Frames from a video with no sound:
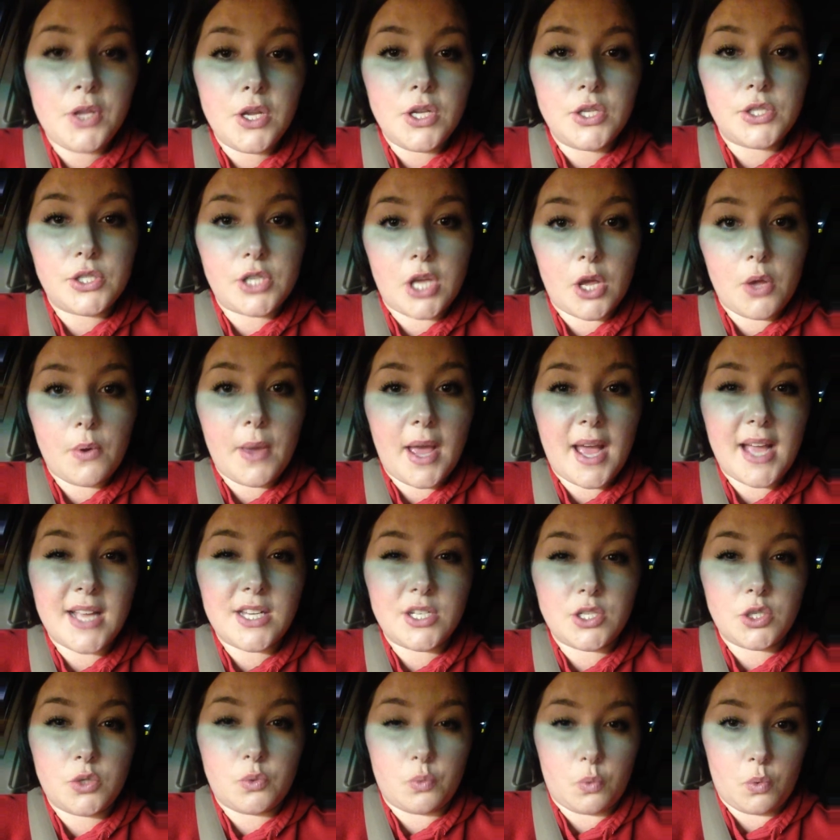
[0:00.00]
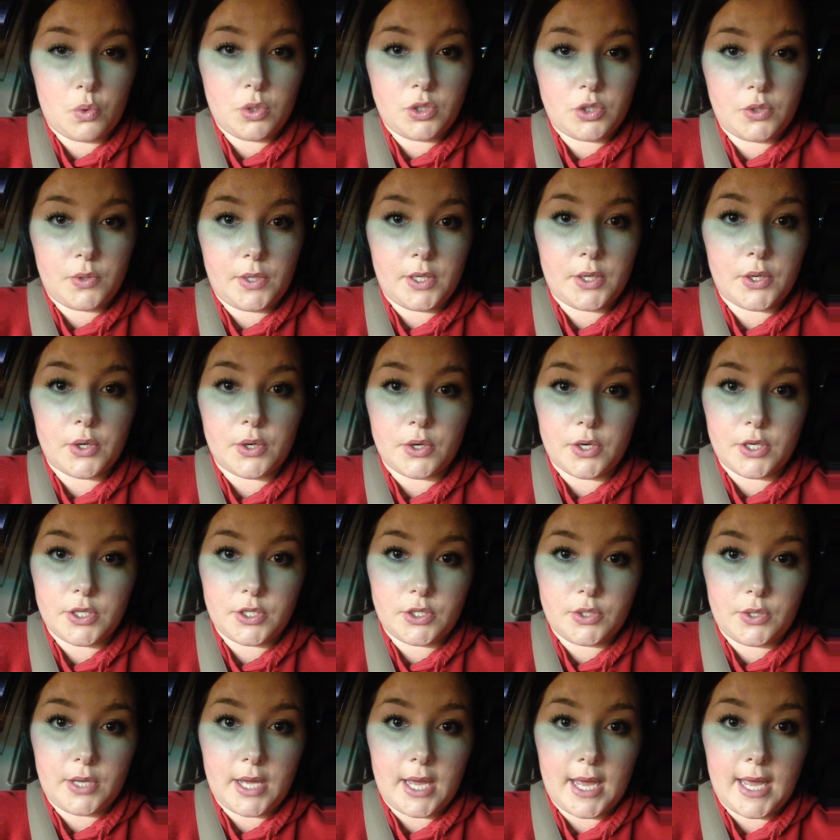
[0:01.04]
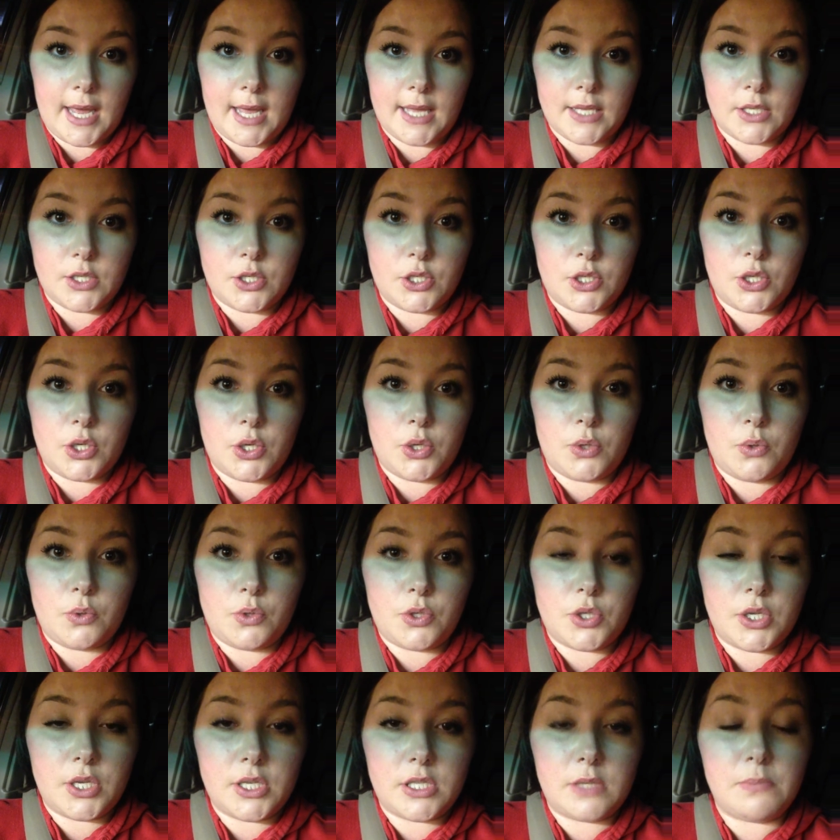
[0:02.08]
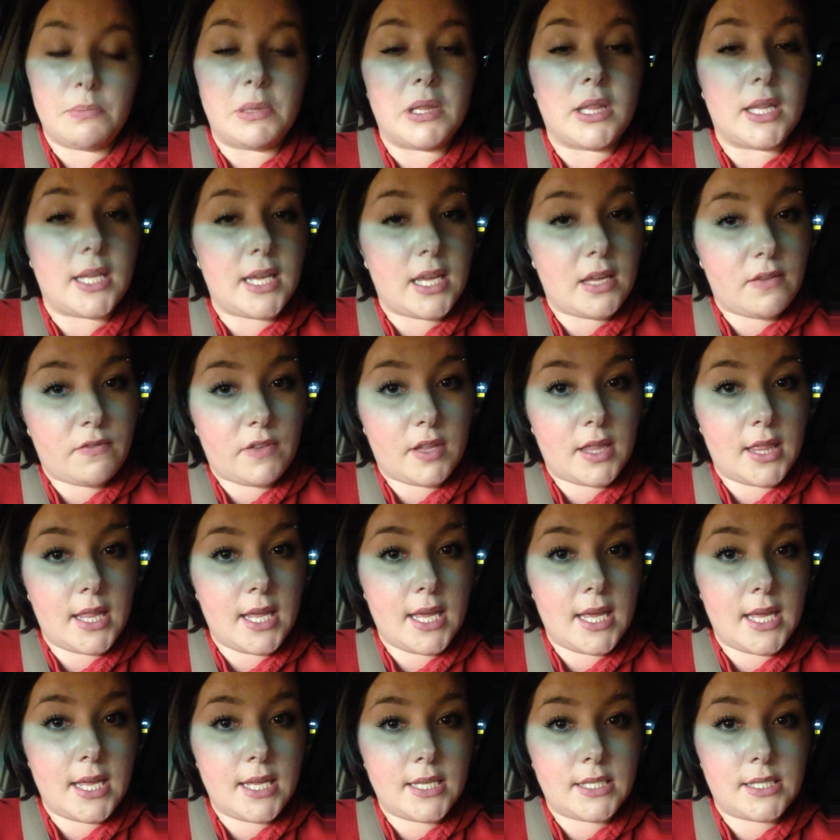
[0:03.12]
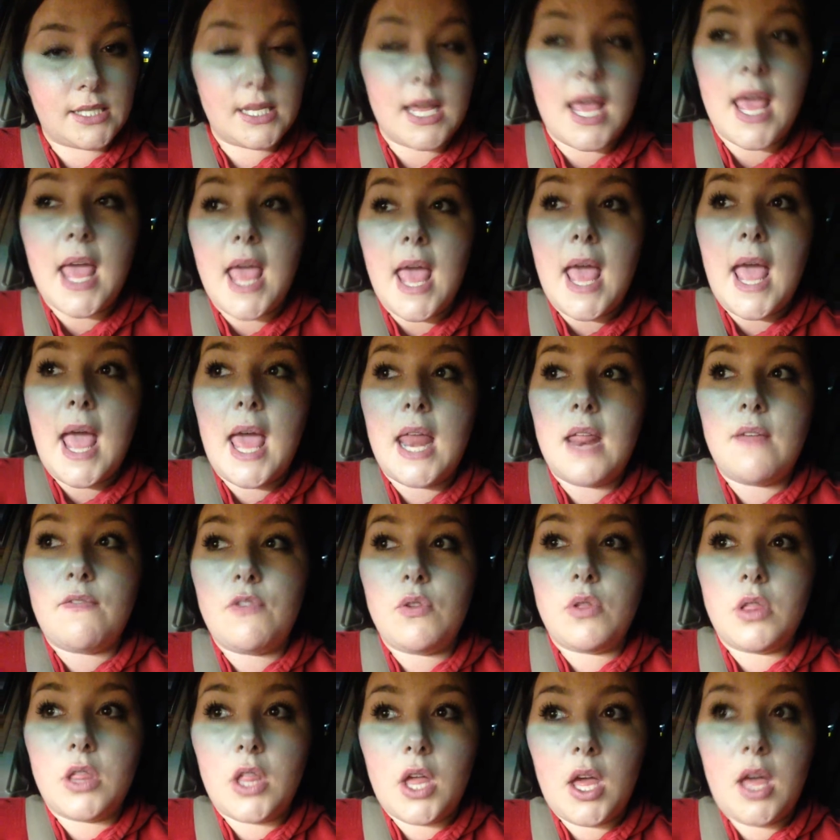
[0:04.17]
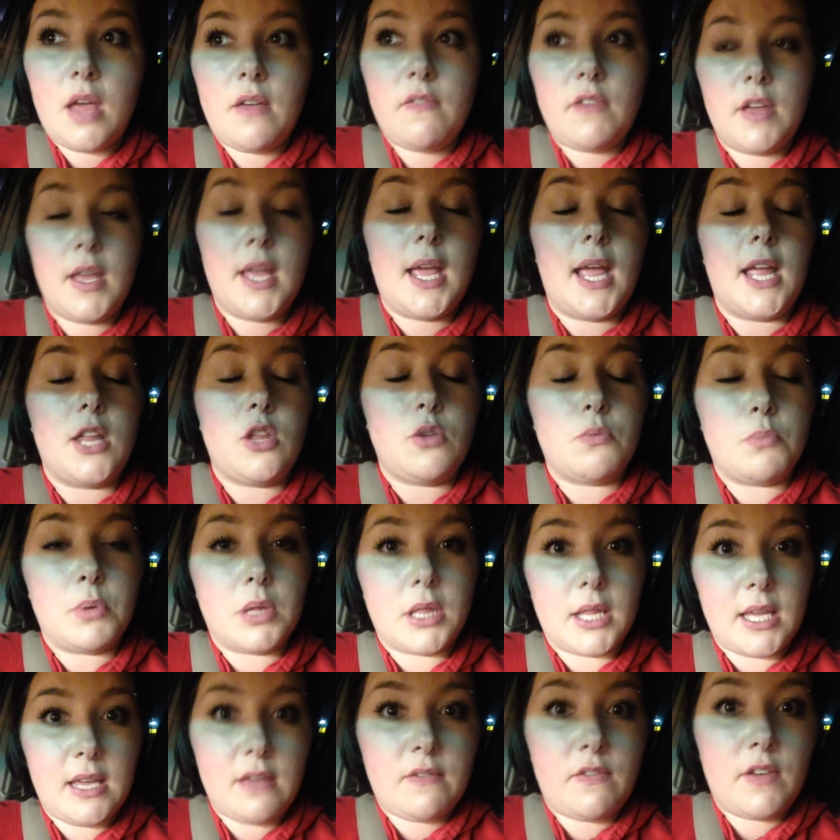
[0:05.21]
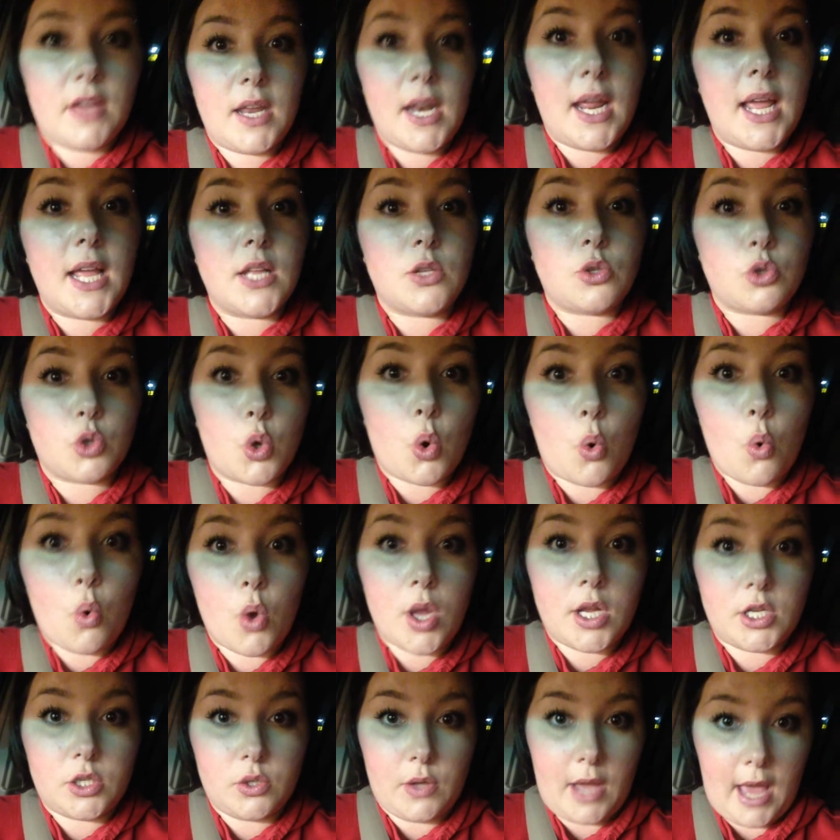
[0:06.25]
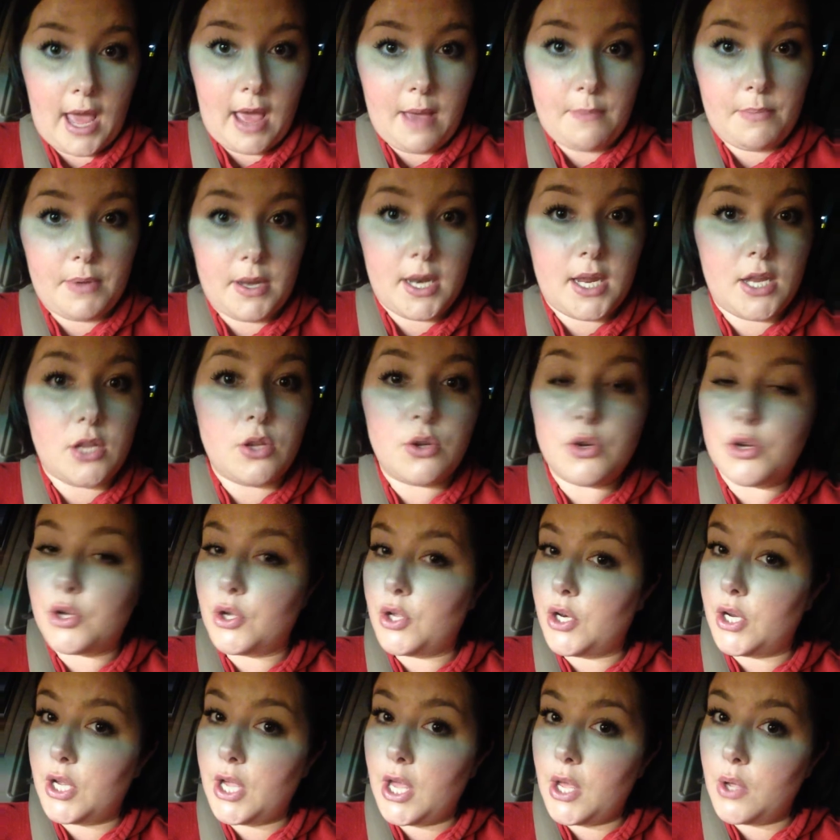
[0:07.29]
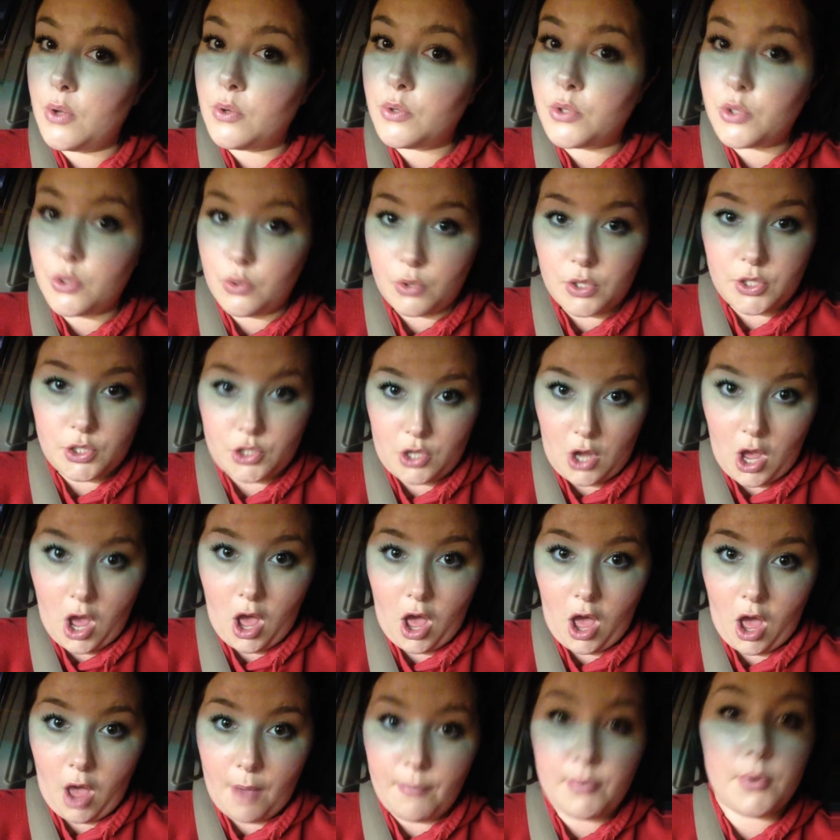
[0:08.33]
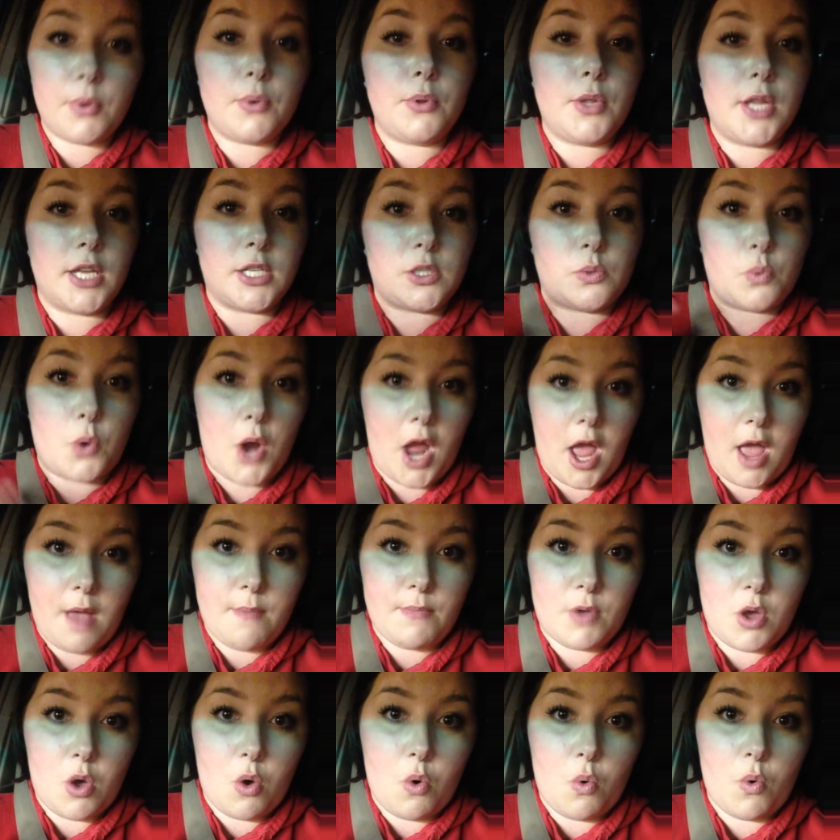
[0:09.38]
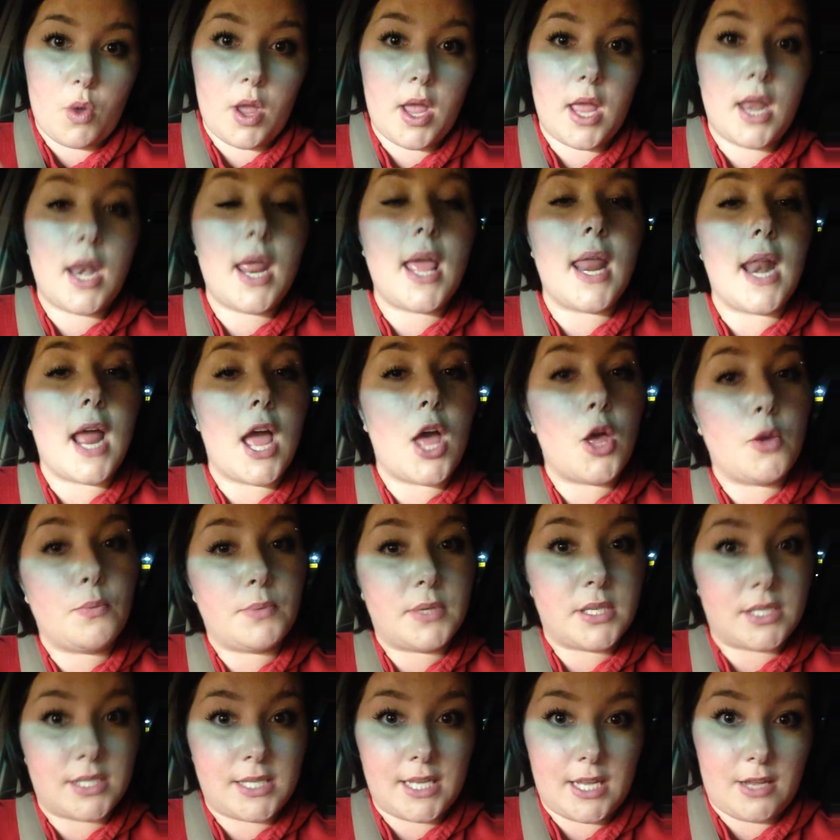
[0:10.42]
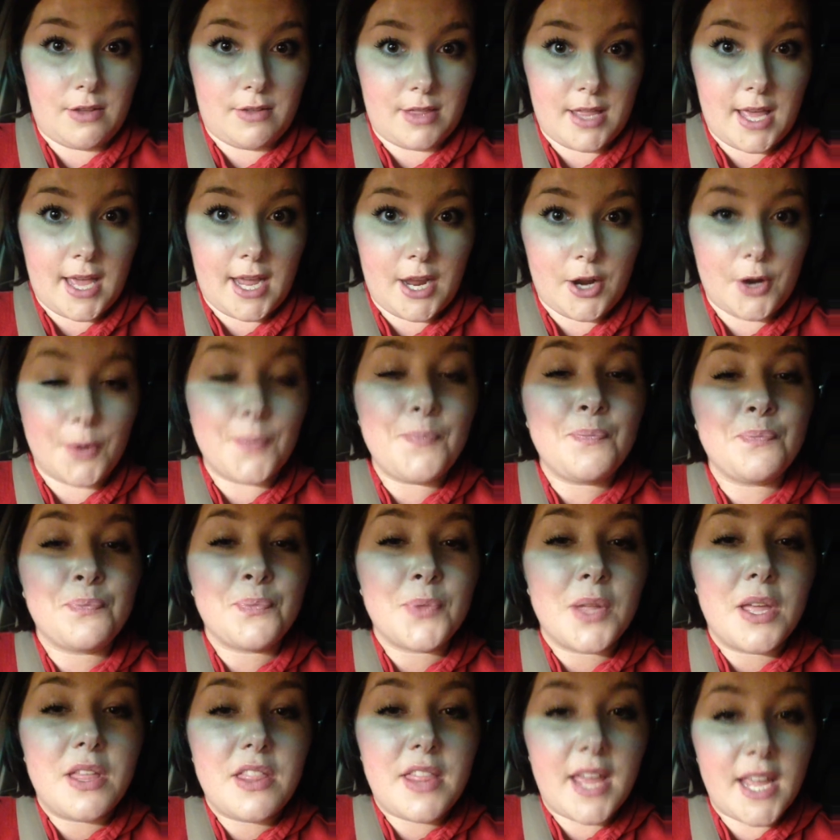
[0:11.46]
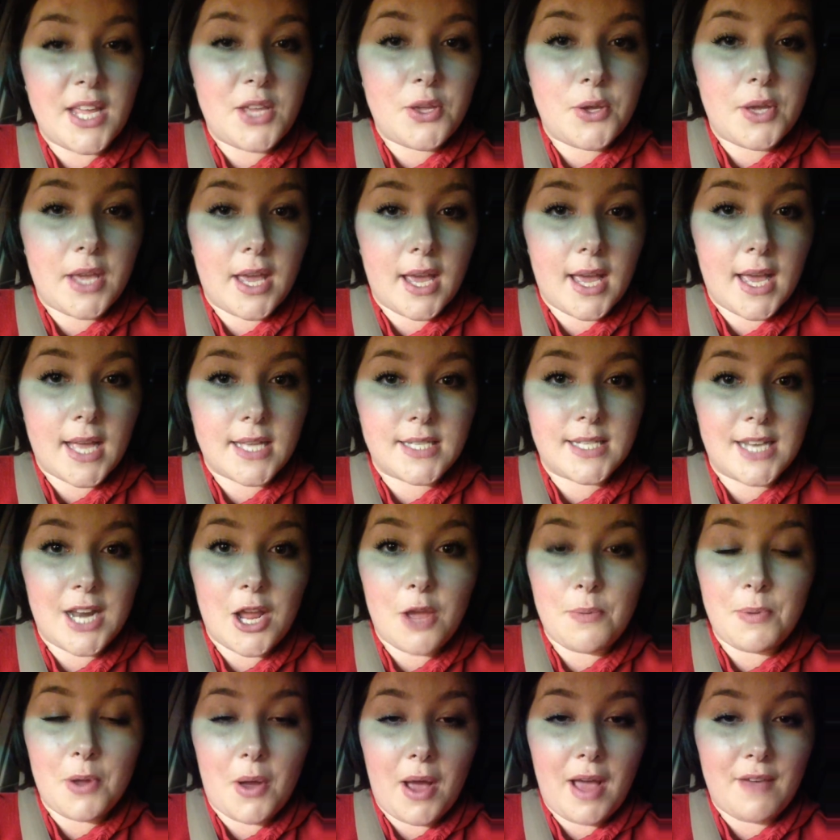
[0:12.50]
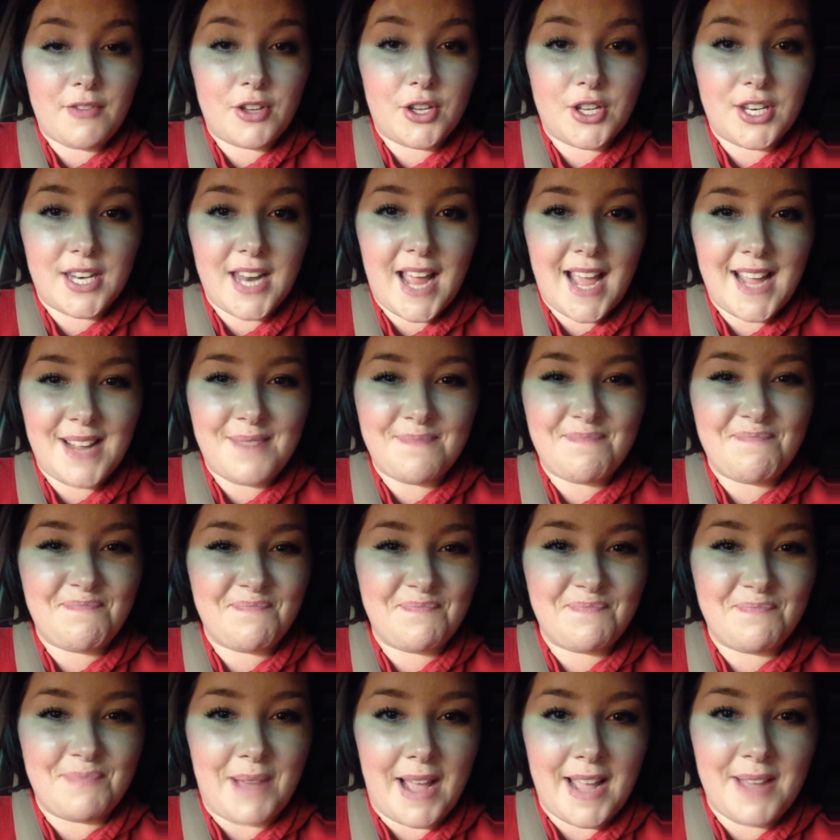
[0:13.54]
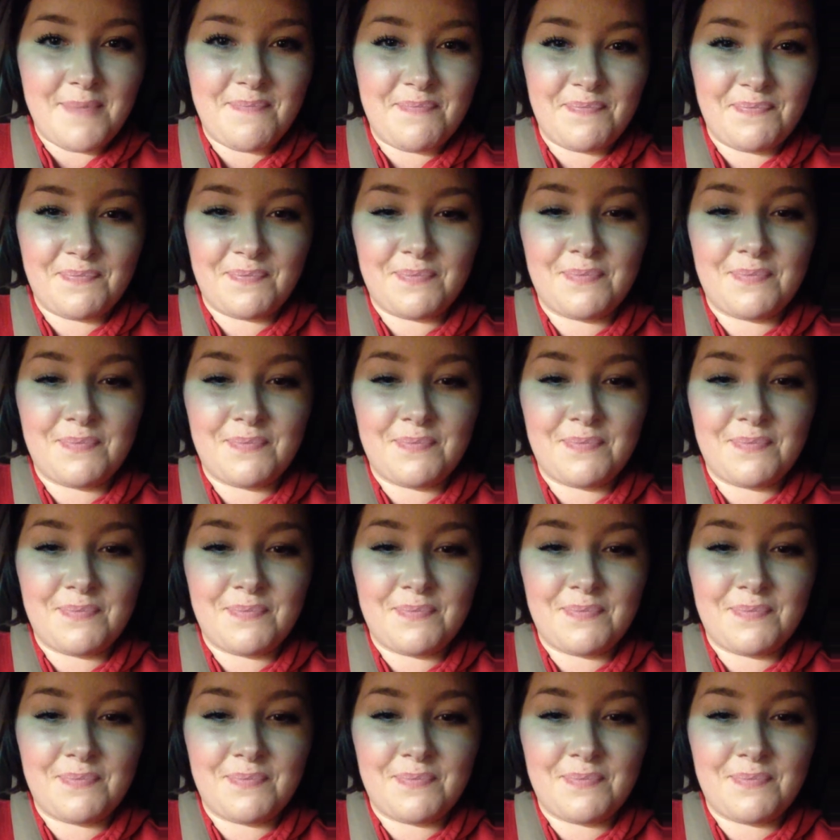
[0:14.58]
So I just want to encourage you guys to just believe in this. And if you love it and you believe in it, it's going to happen and you're going to go to the top. That's where I'm going. And I hope to see you there. Thank you guys. And I hope y'all have a good night. Bye.